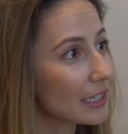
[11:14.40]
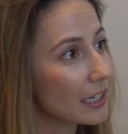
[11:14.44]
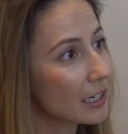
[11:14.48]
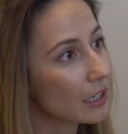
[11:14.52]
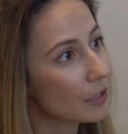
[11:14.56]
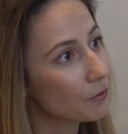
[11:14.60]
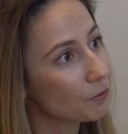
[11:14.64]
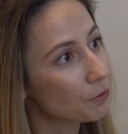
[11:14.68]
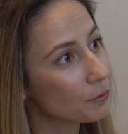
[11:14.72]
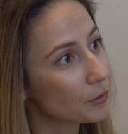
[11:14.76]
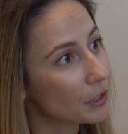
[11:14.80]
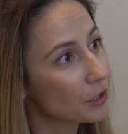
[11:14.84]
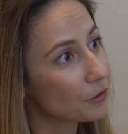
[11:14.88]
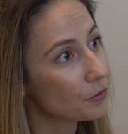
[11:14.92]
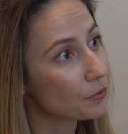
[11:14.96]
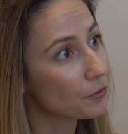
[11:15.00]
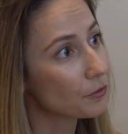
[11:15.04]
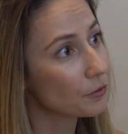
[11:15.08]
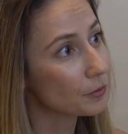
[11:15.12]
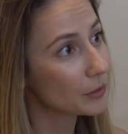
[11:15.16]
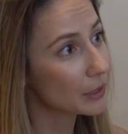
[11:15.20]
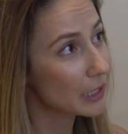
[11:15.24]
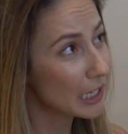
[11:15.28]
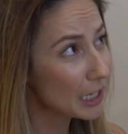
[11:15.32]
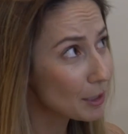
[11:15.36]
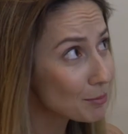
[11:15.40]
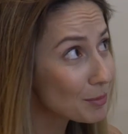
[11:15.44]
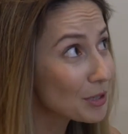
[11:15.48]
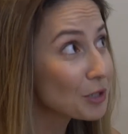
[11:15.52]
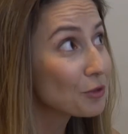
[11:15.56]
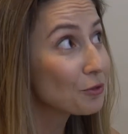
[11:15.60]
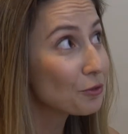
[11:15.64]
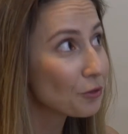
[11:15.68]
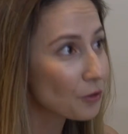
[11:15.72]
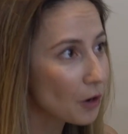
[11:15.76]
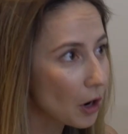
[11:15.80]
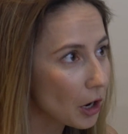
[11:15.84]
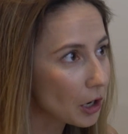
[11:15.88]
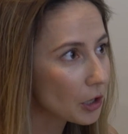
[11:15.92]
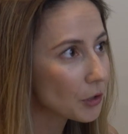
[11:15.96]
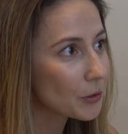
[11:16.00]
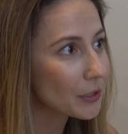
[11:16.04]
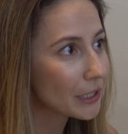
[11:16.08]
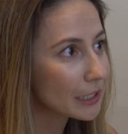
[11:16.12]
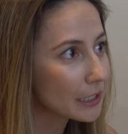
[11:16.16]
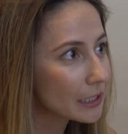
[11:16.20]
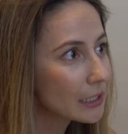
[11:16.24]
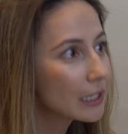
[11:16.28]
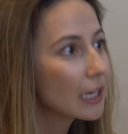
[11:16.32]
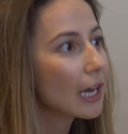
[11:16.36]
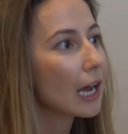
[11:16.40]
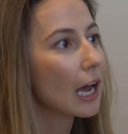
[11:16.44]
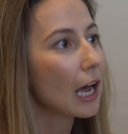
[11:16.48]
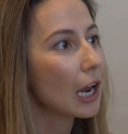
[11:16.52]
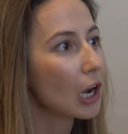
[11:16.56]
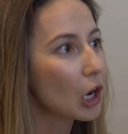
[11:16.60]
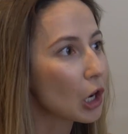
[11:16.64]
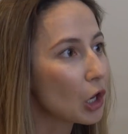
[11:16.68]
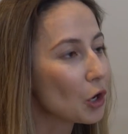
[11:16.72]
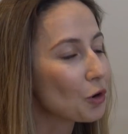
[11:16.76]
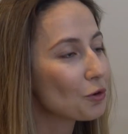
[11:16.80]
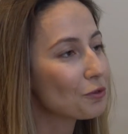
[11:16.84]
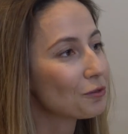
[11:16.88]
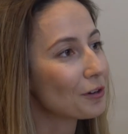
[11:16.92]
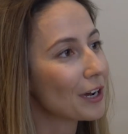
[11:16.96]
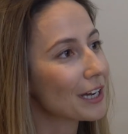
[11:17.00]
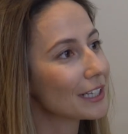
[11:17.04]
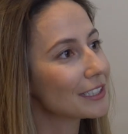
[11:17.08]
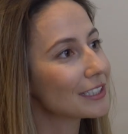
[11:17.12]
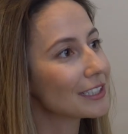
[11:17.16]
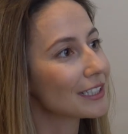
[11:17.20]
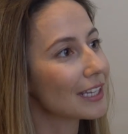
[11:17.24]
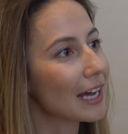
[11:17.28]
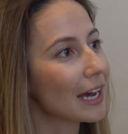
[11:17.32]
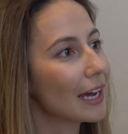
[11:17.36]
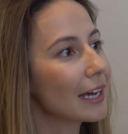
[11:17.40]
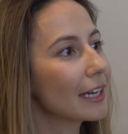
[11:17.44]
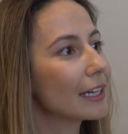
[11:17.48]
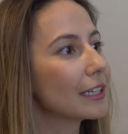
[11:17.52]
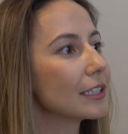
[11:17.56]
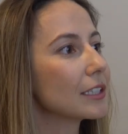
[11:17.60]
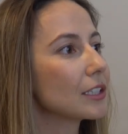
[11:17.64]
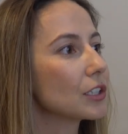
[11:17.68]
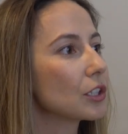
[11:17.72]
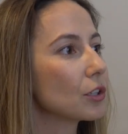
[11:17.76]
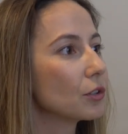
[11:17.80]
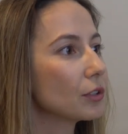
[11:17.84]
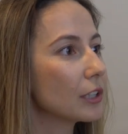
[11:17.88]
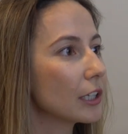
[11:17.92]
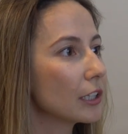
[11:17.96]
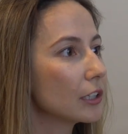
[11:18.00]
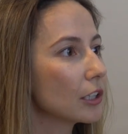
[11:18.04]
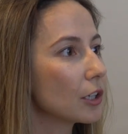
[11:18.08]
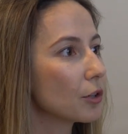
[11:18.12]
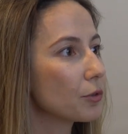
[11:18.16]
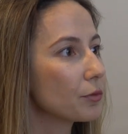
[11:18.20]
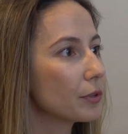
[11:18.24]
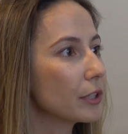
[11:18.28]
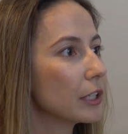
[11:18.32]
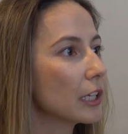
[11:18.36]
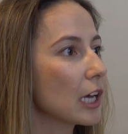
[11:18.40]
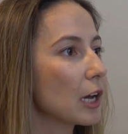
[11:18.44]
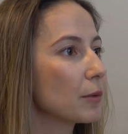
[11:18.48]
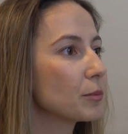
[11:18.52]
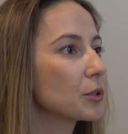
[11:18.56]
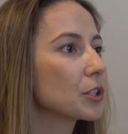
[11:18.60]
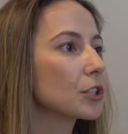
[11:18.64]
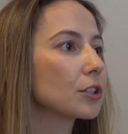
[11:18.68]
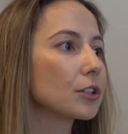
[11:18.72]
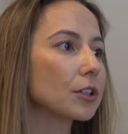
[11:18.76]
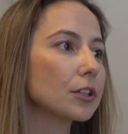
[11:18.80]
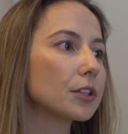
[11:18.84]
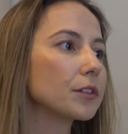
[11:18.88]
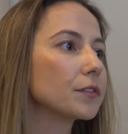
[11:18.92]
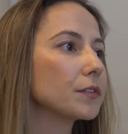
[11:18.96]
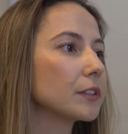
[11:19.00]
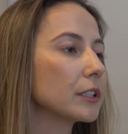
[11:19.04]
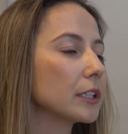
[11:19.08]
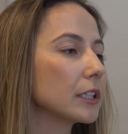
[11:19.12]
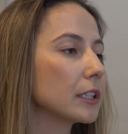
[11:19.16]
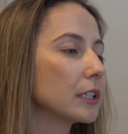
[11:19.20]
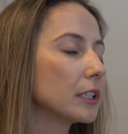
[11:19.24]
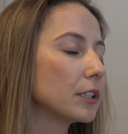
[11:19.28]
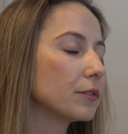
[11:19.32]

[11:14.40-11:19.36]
they've been following a low-fat diet, so they don't really absorb the